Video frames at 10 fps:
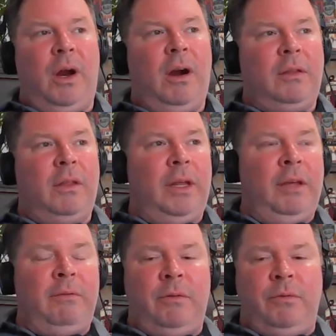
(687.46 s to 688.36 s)
Eric, that
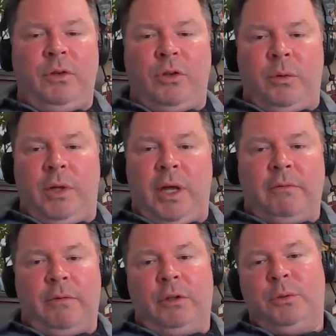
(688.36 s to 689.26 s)
even if you do a lot
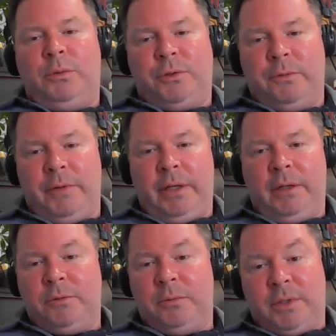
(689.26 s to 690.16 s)
of virtual
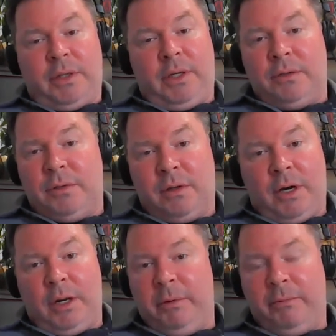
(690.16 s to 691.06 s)
surveillance, which I think is
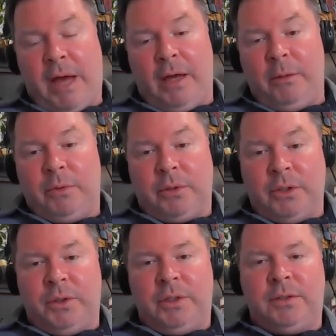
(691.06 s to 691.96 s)
incredibly valuable
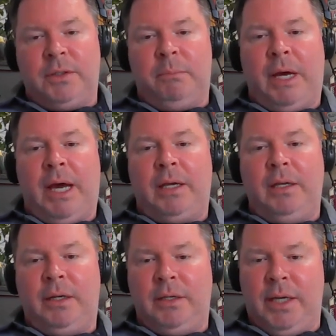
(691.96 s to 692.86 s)
because you can sit back
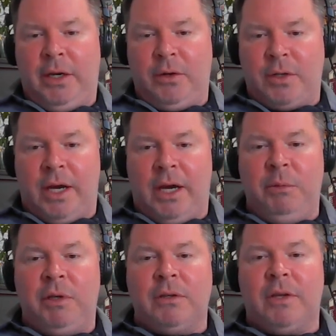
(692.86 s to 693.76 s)
and you can take your
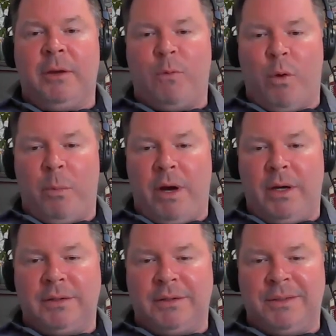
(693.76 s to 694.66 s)
time, you can take four
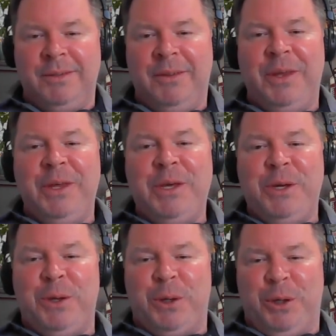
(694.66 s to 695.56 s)
months,
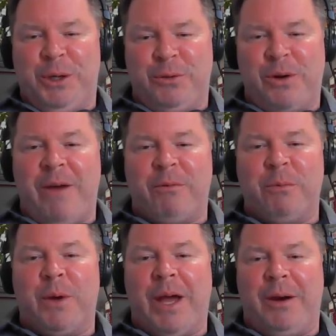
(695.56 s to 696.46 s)
you can look at
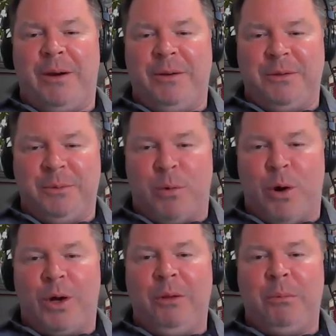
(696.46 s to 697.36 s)
traffic patterns and
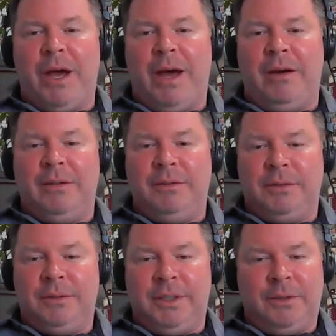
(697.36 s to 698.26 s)
parking
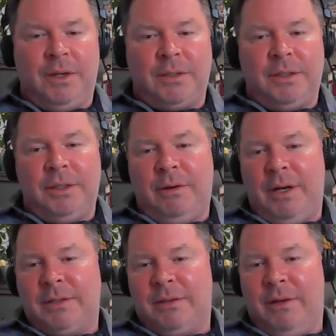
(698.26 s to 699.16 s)
patterns, ingress,
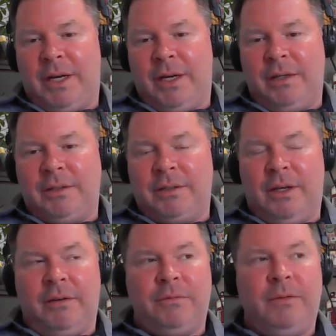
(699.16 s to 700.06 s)
egress, all that kind of good
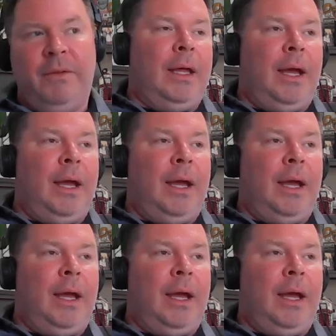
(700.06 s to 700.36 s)
stuff.